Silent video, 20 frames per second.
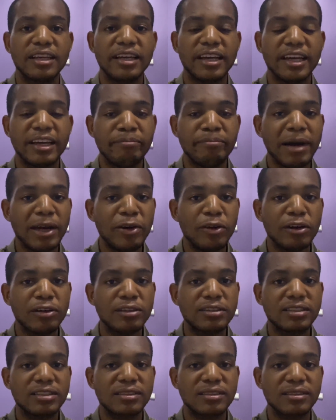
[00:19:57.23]
It might
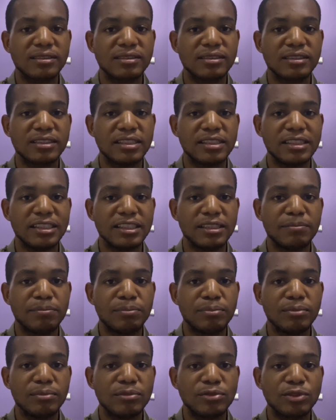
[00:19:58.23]
not,
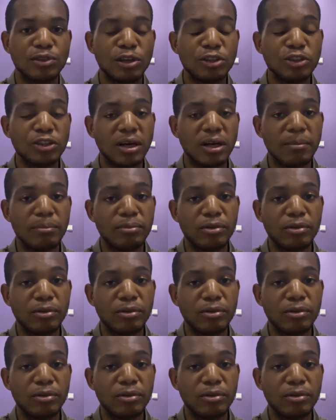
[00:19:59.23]
the solution I'm